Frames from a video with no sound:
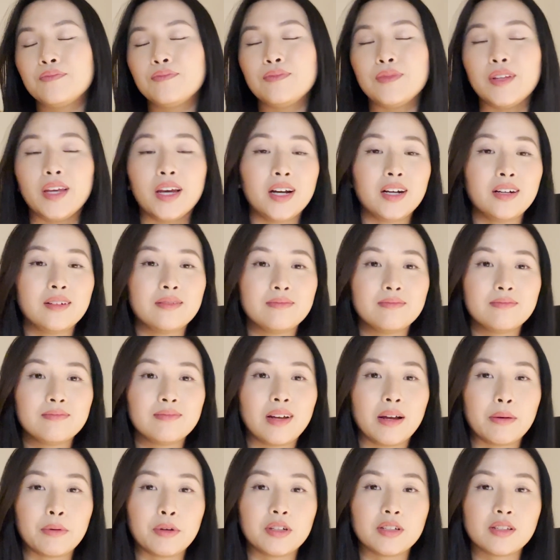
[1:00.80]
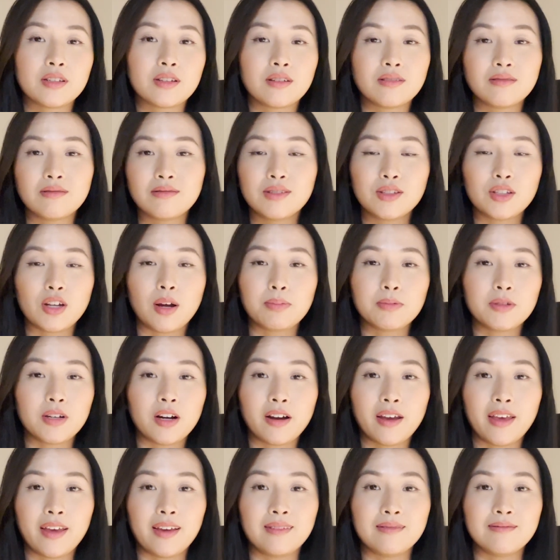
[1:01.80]
yeah, I'm gonna stop
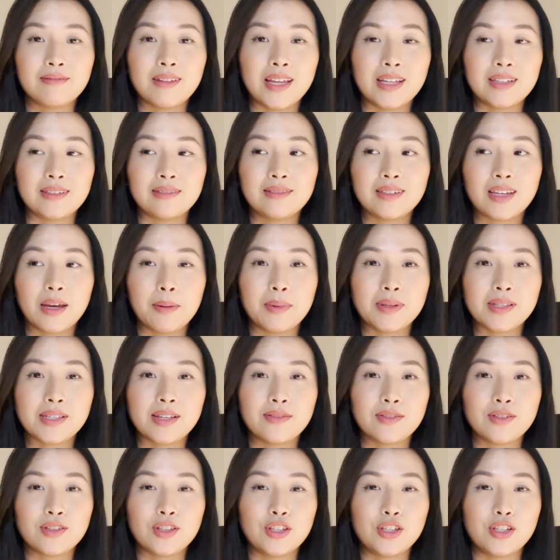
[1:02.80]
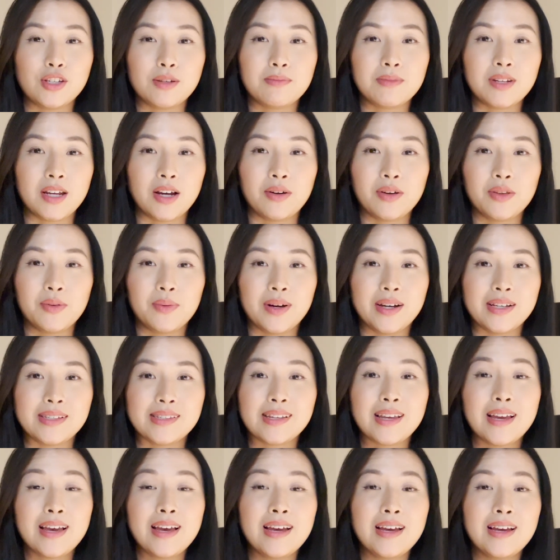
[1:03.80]
talking and get myself to the gym now.
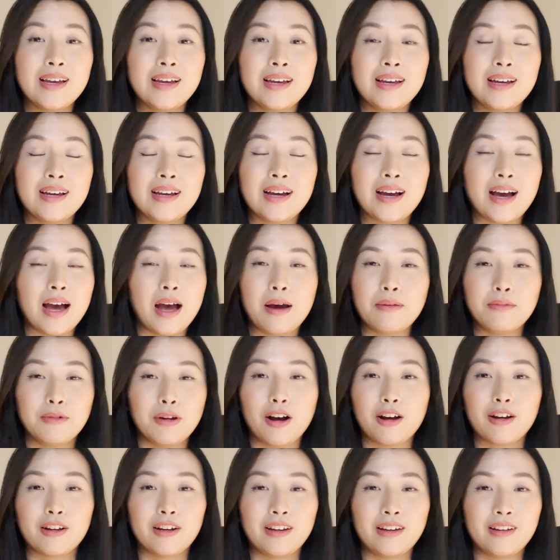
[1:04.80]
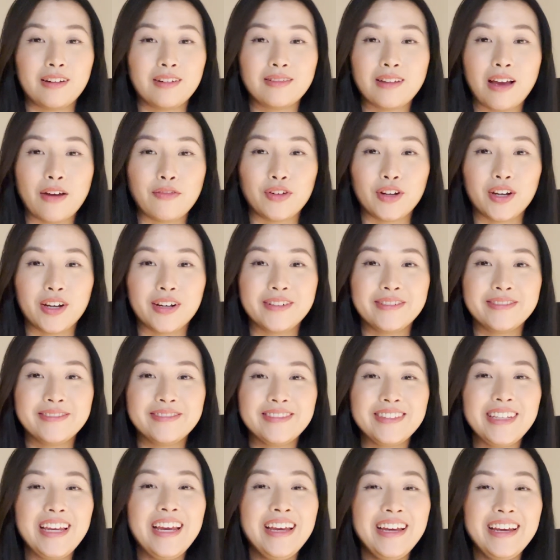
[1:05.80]
Otherwise, I'm not gonna ever go.
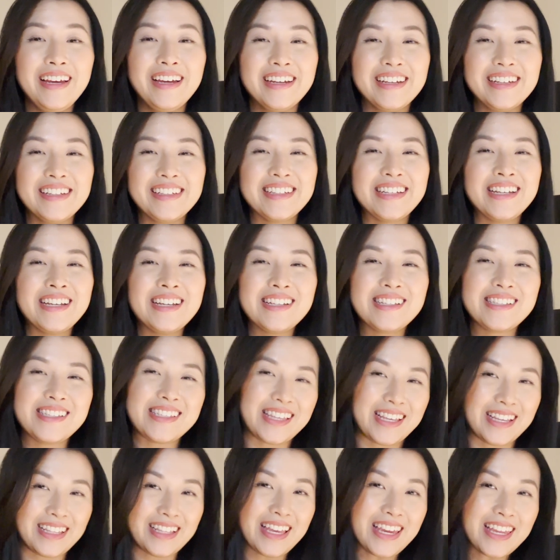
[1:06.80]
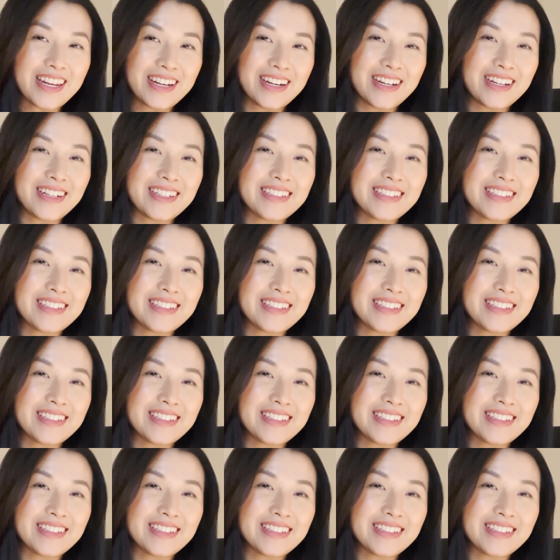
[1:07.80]
See you later.